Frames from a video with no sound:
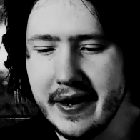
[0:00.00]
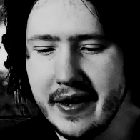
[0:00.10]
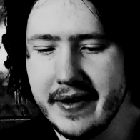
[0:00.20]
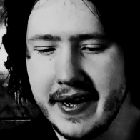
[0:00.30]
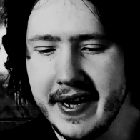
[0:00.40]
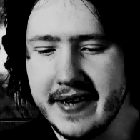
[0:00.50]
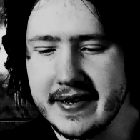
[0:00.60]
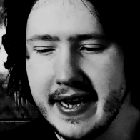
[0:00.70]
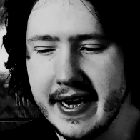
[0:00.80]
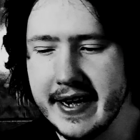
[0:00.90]
He's
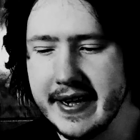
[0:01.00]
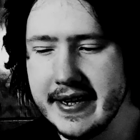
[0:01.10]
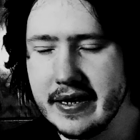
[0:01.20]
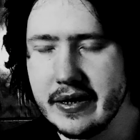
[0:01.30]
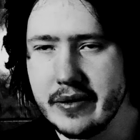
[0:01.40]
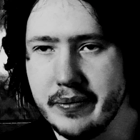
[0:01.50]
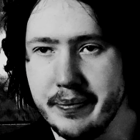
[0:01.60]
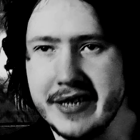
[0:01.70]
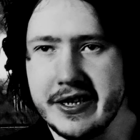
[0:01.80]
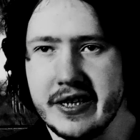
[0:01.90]

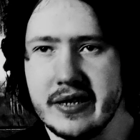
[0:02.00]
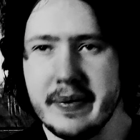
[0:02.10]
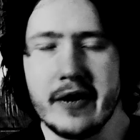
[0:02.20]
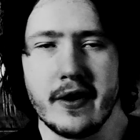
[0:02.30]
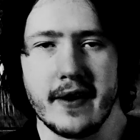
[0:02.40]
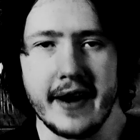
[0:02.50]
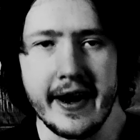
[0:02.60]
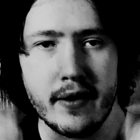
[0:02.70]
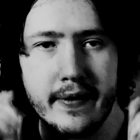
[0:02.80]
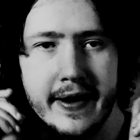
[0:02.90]
mentions about her
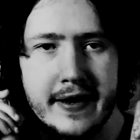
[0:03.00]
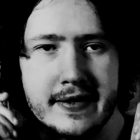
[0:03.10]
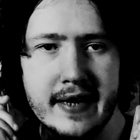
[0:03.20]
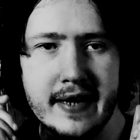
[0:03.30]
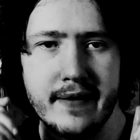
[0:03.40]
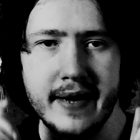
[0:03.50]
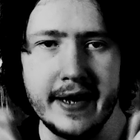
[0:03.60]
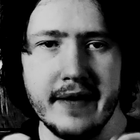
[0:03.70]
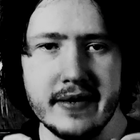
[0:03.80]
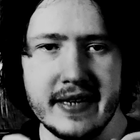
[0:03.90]
earrings and that, he
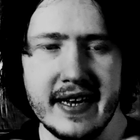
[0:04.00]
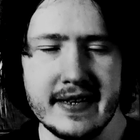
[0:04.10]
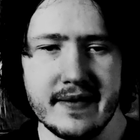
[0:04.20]
was asked,